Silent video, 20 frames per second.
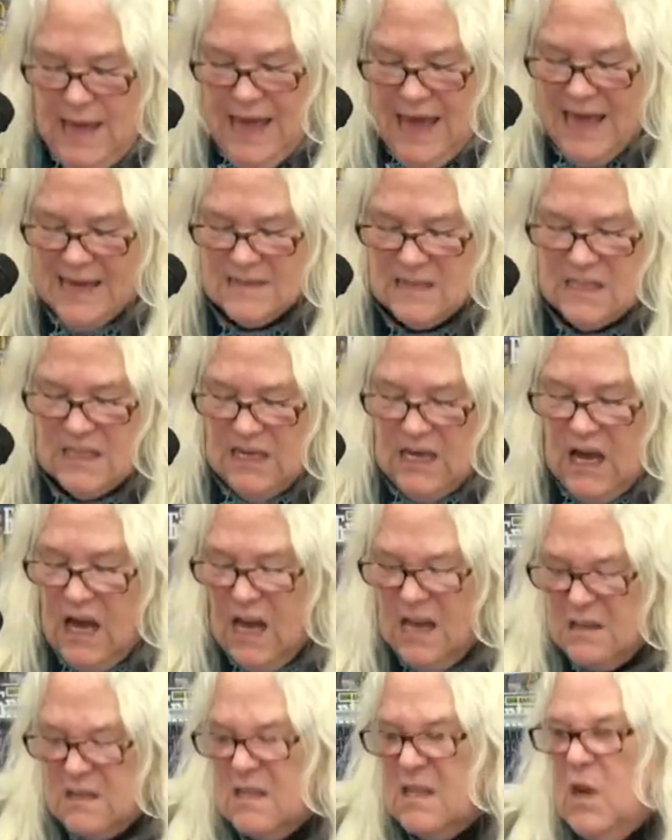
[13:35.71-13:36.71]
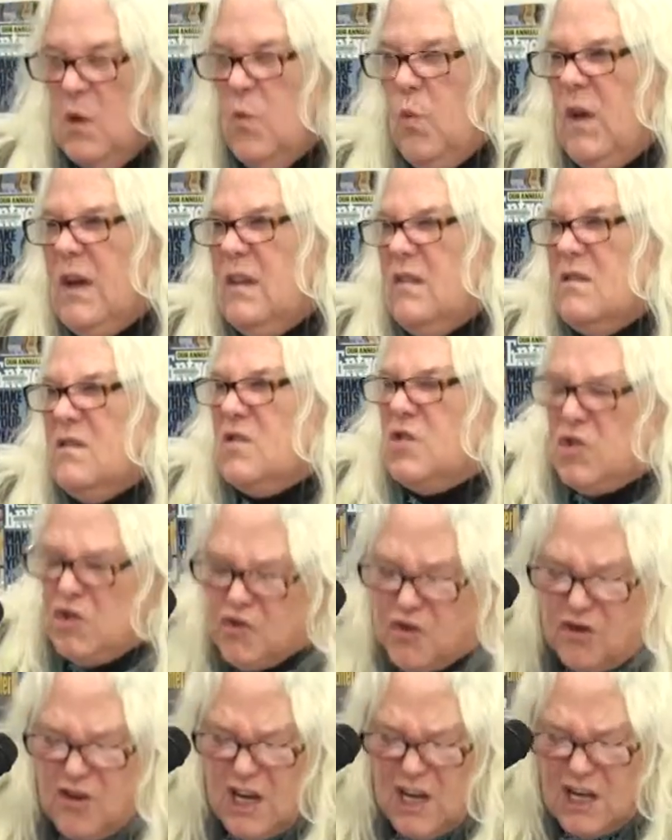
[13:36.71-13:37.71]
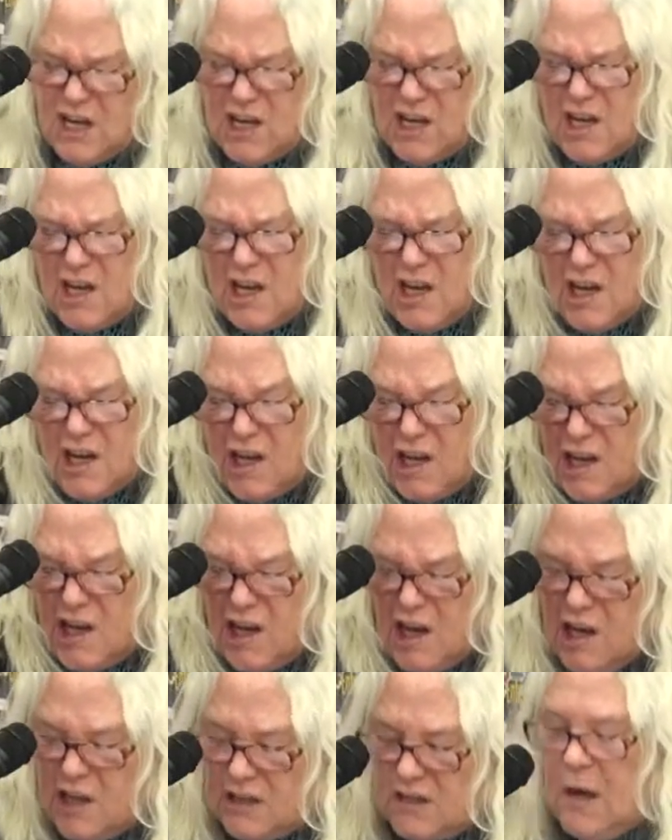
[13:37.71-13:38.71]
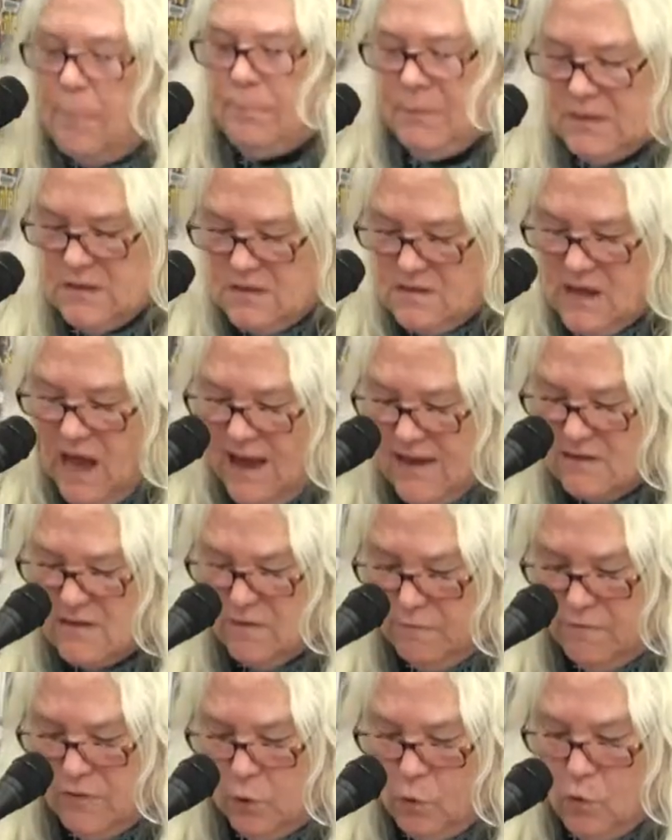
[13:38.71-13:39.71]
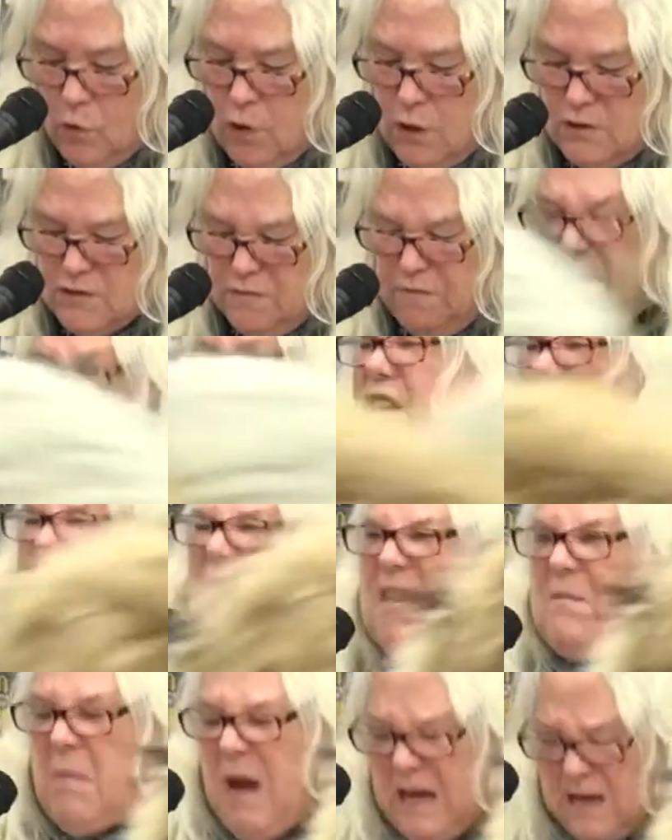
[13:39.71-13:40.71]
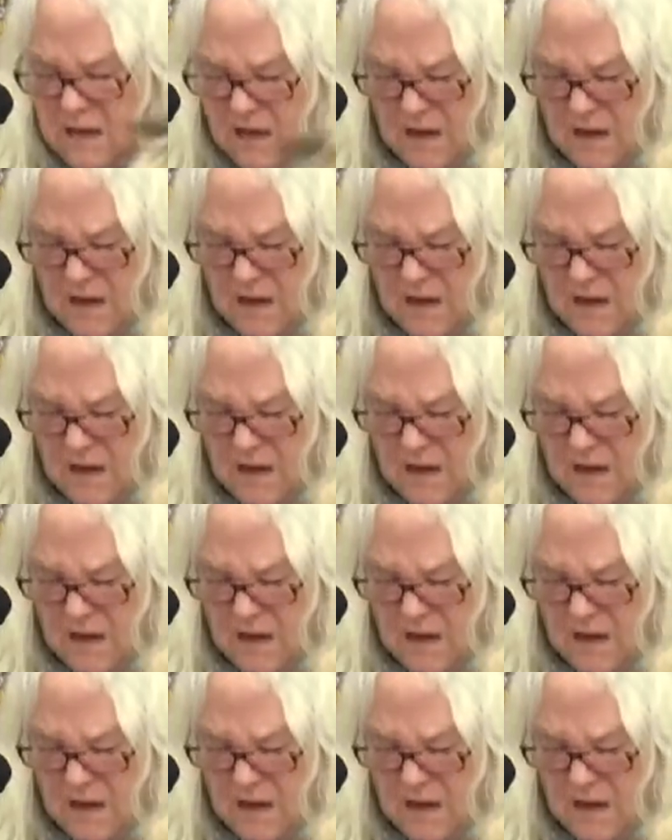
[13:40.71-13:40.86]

as the icy wind streaked up the sides of the gorge, freezing my